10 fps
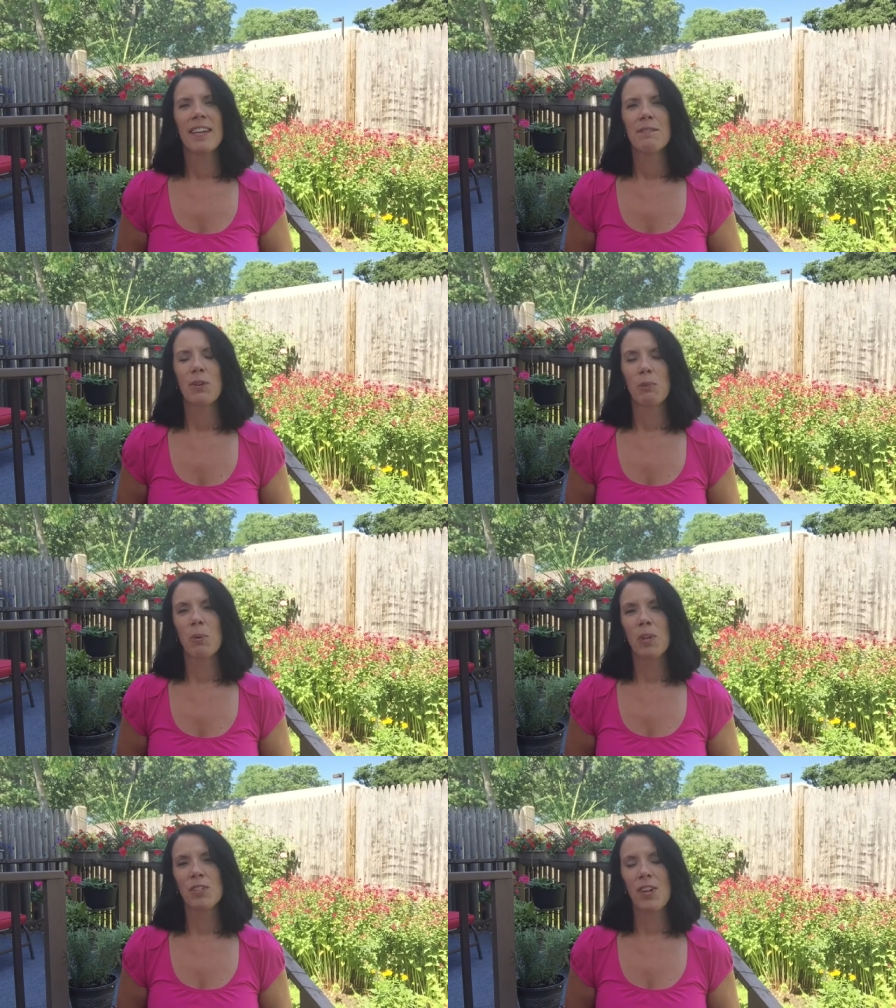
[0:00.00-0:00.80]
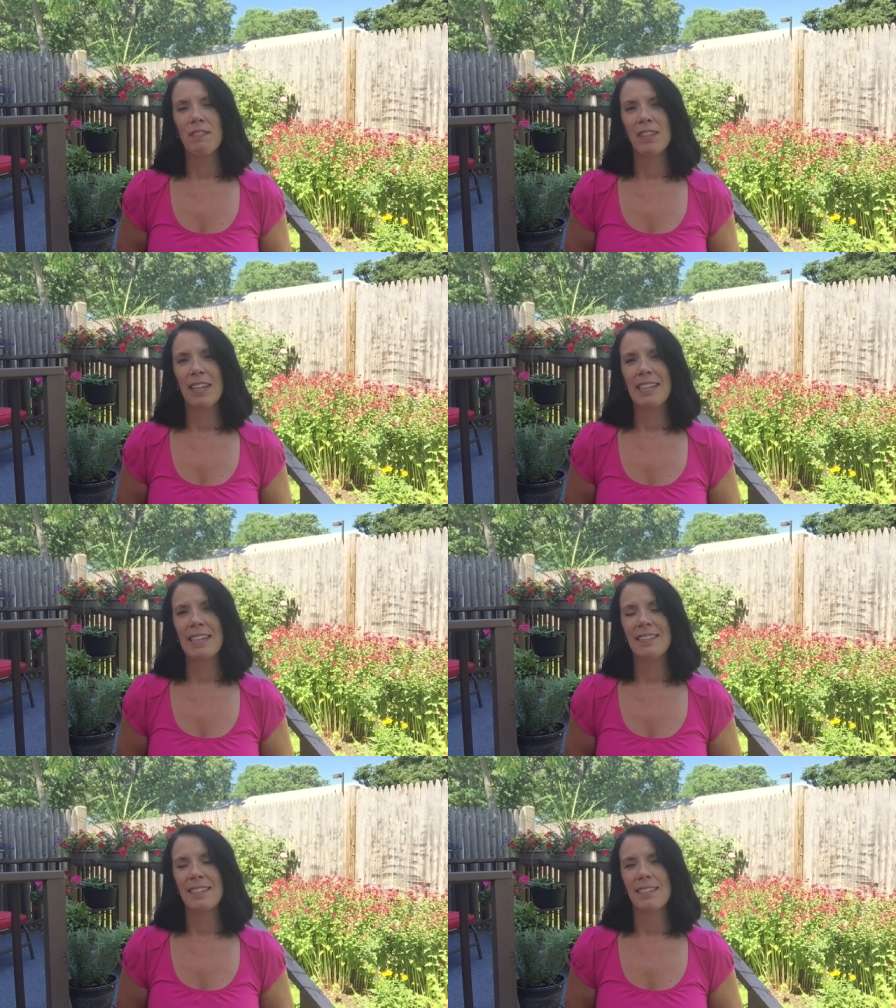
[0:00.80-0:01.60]
For more travel
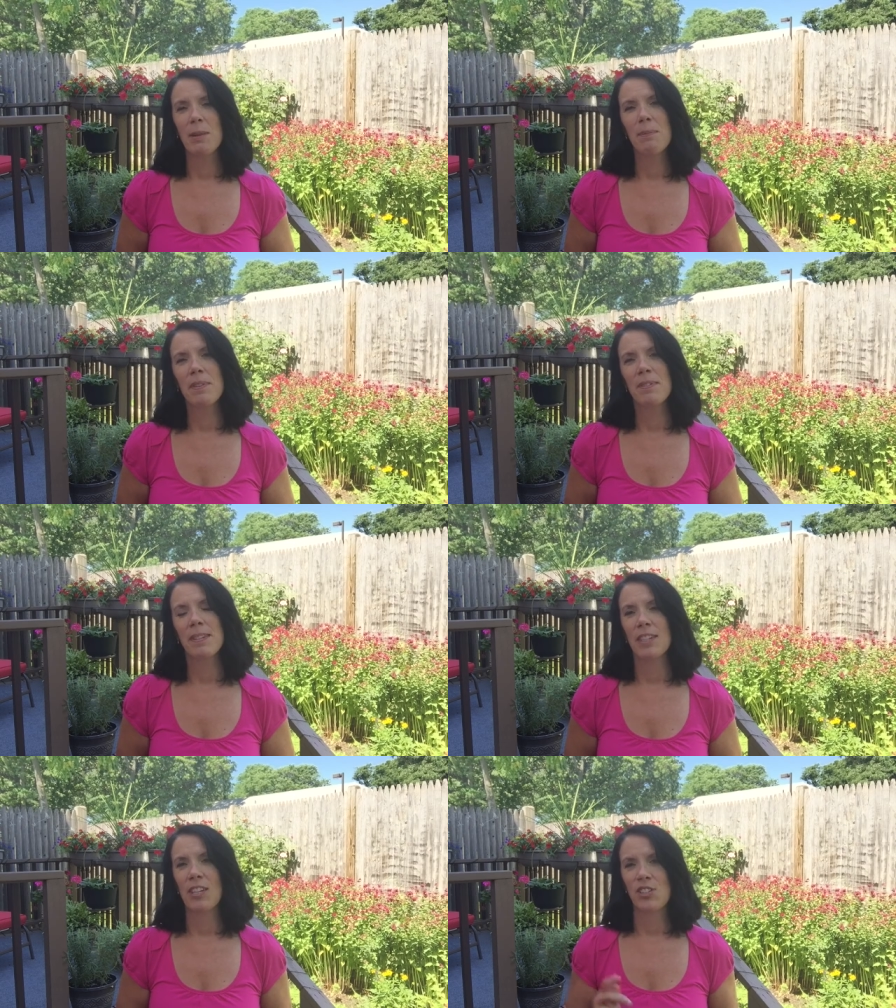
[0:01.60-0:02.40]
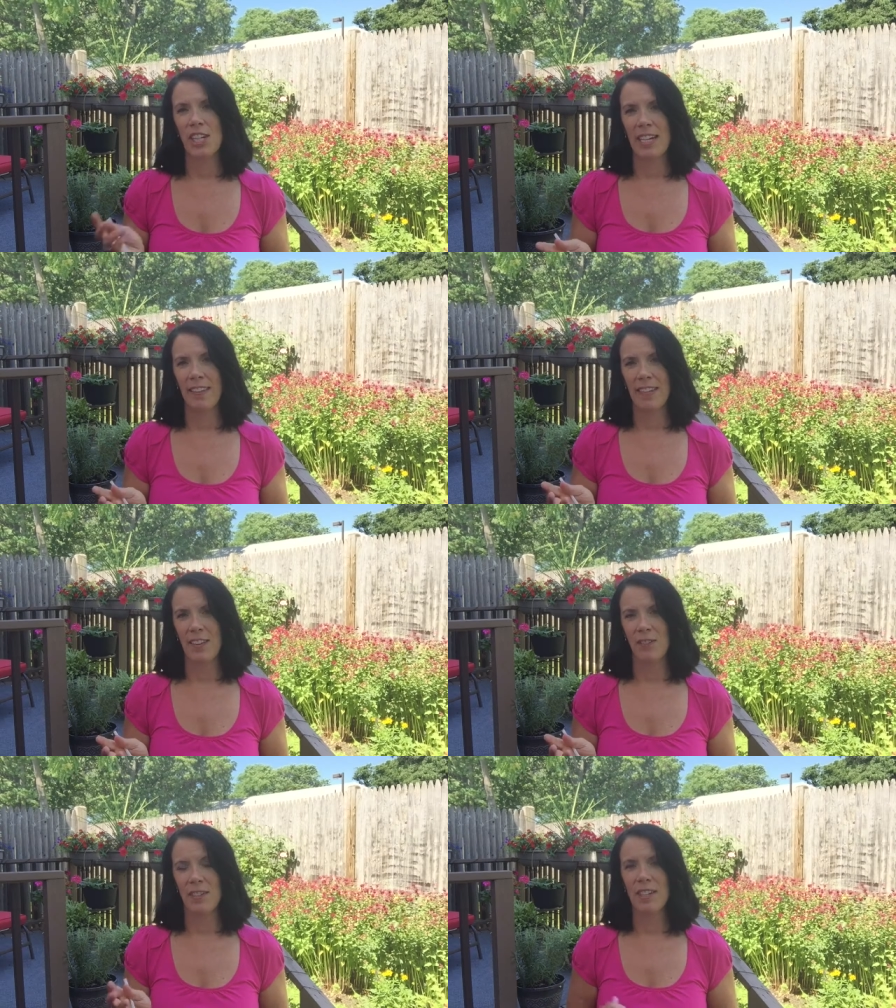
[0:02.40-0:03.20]
ideas and tips, you can check out the
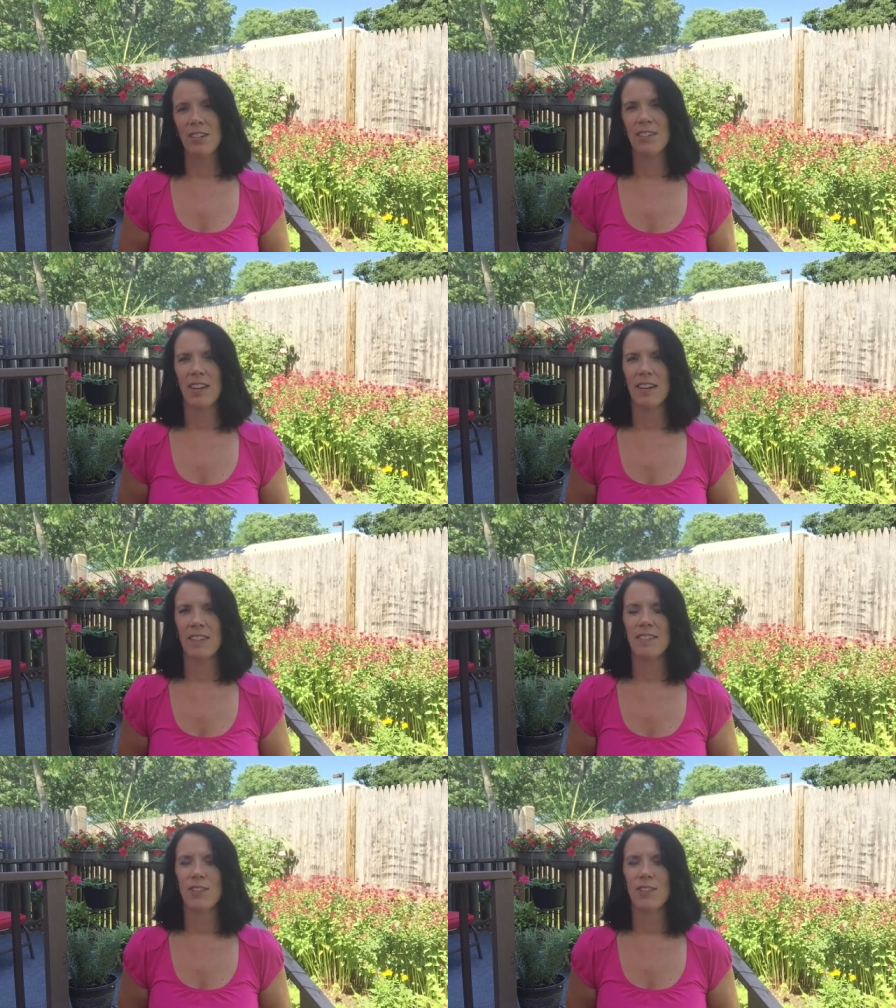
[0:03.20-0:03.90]
other videos on this